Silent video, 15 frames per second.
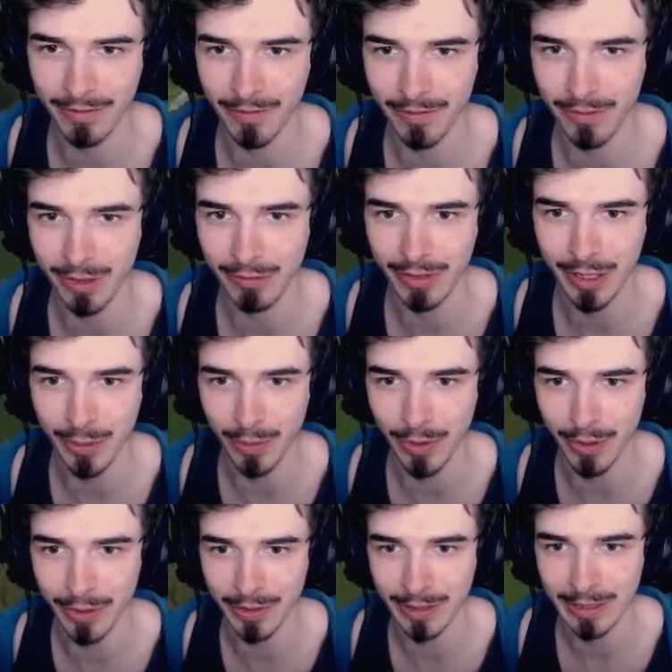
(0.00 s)
recall
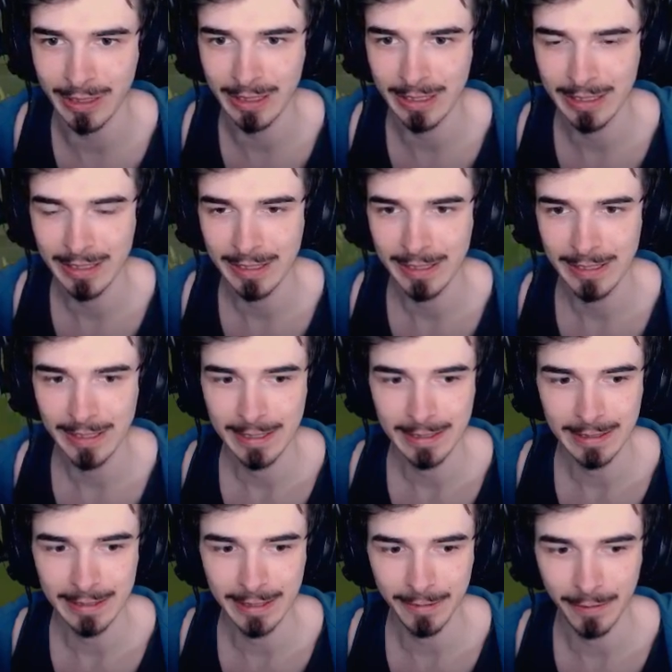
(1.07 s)
though.
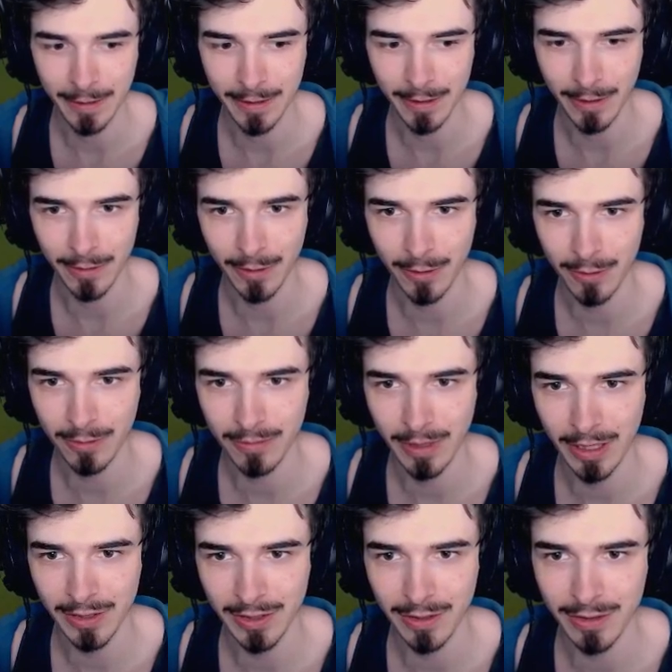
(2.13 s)
And there we go. Oh,
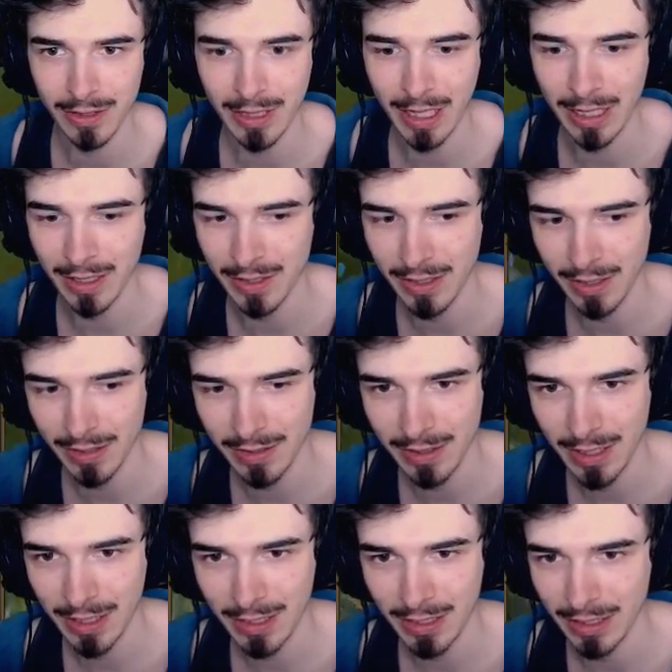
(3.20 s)
Exile's staying. Is he going to
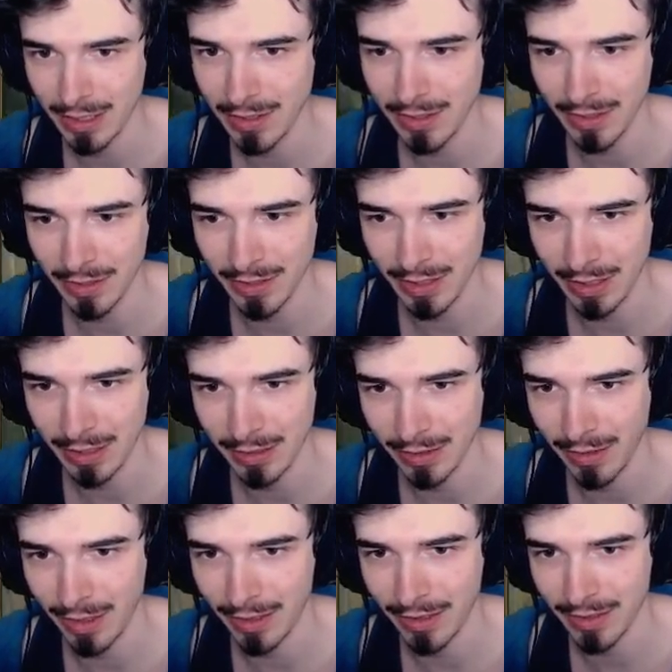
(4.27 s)
stay? He is going to stay.
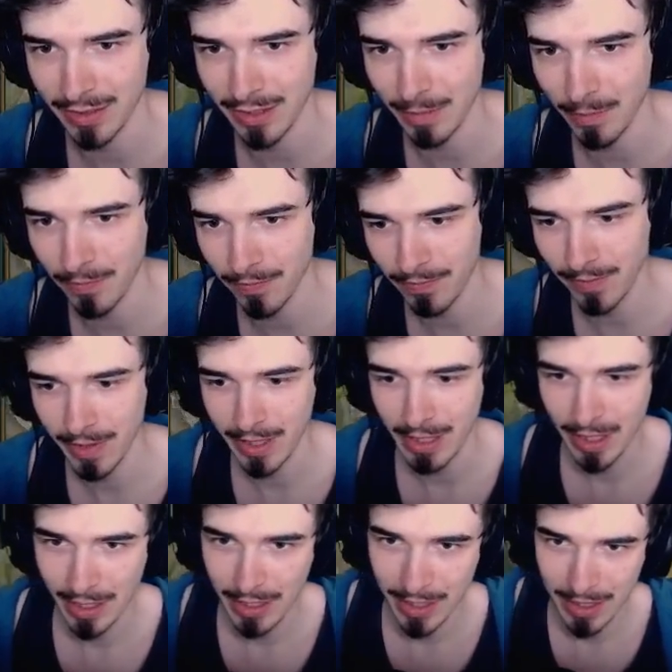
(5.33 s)
Alright, let's skip.
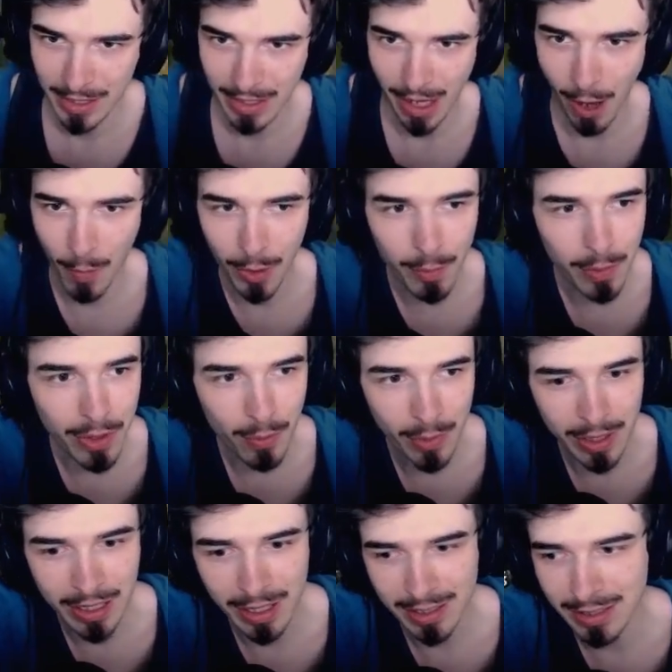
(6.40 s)
I wonder whether
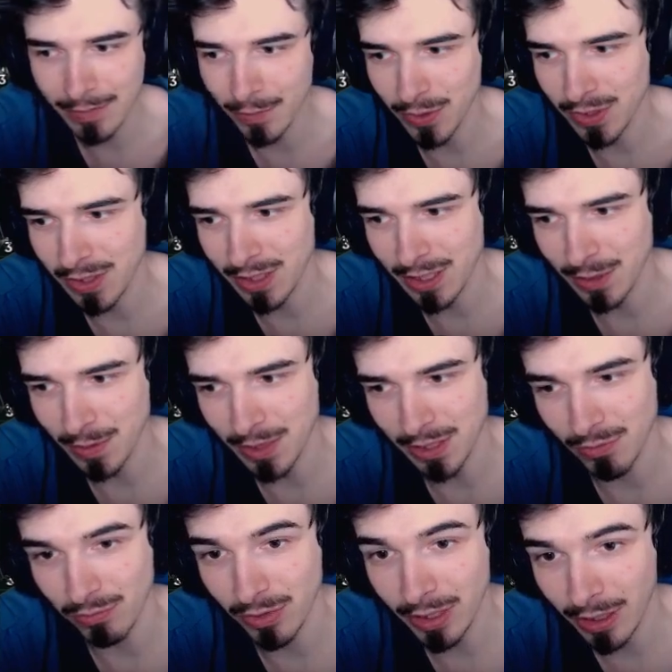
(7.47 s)
when he gets level 6, which
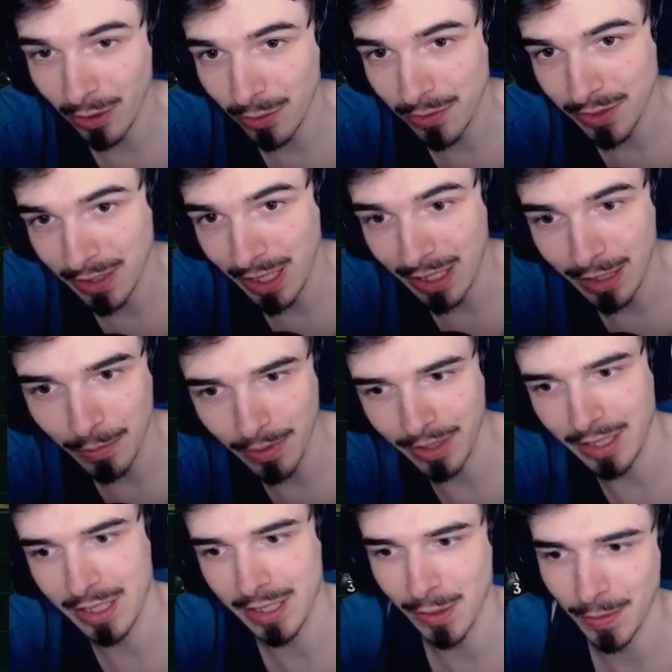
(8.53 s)
he's really close to getting,
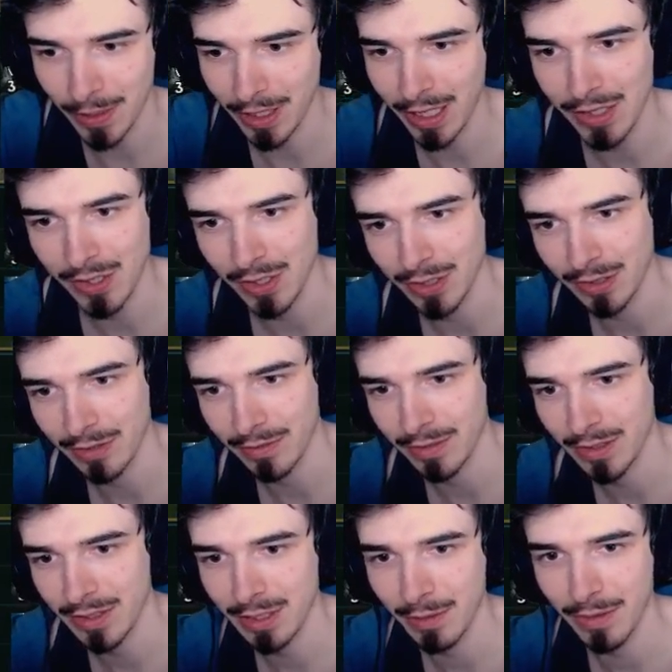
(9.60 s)
whether he's going to engage here.
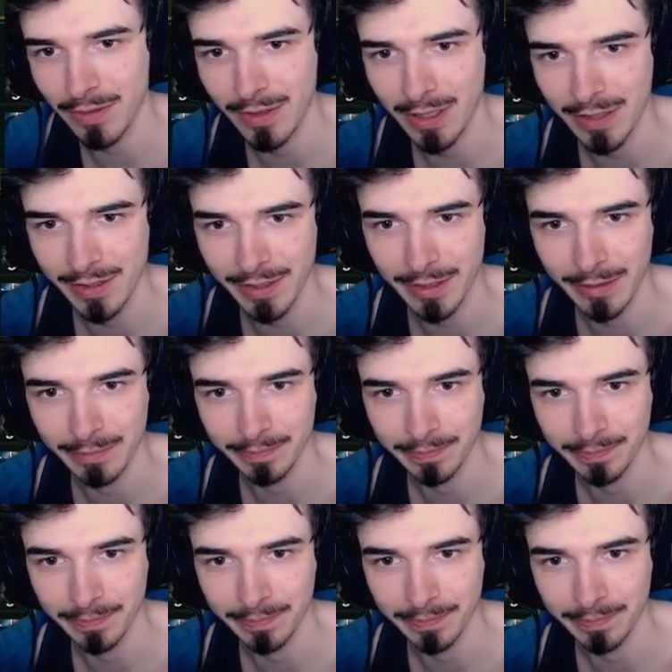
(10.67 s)
Let's see whether he does that.